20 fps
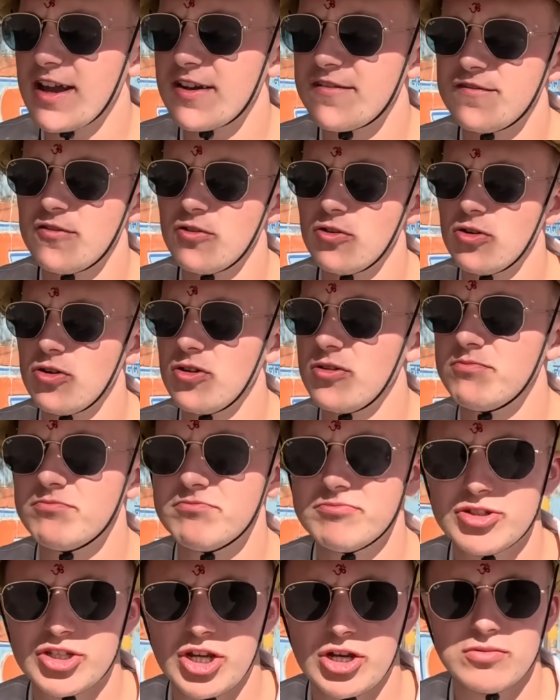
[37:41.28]
Like for,
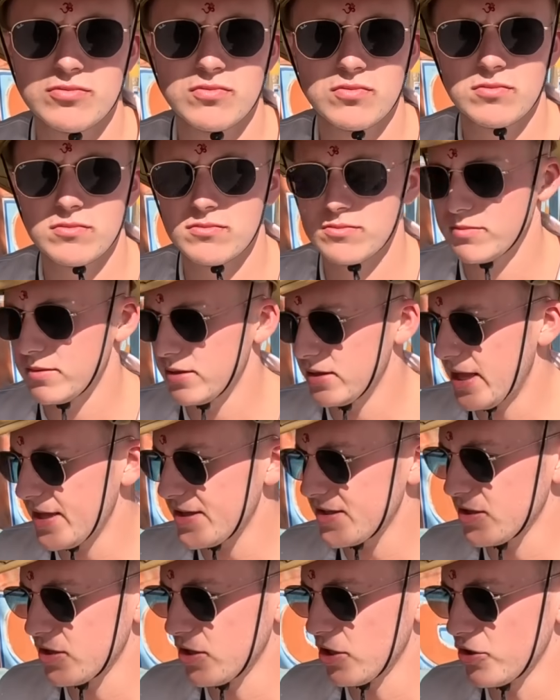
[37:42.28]
you know,
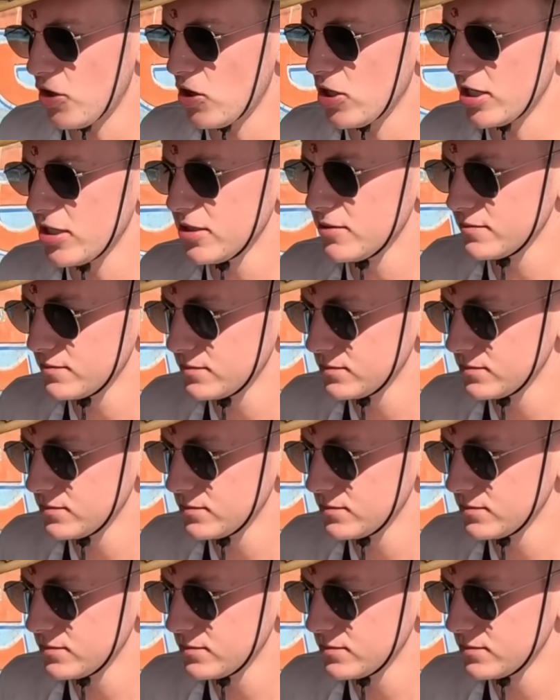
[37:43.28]
less than a dollar.